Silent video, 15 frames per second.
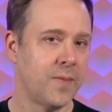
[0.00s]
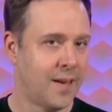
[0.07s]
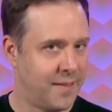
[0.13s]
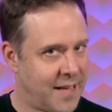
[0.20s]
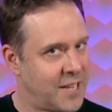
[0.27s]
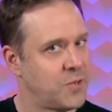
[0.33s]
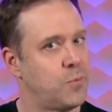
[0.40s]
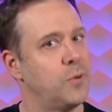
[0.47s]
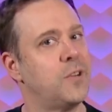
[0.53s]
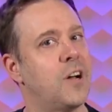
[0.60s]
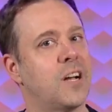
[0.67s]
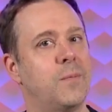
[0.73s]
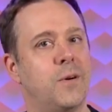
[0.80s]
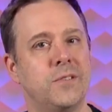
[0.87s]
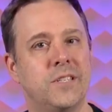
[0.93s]
And that's what we'll
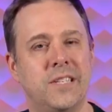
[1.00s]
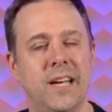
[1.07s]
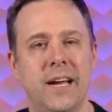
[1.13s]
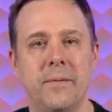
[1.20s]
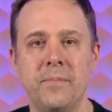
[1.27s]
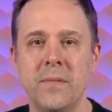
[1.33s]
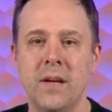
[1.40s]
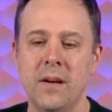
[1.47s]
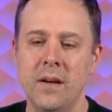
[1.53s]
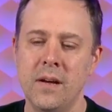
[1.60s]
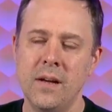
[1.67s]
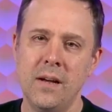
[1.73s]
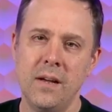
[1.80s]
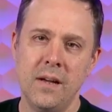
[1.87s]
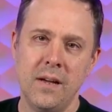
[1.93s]
talk about today.
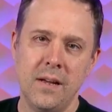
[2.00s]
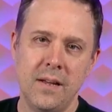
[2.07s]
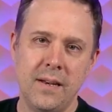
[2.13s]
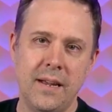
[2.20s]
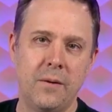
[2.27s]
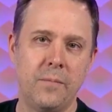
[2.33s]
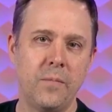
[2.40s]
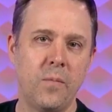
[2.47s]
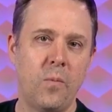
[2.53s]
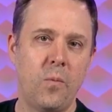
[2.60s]
Now,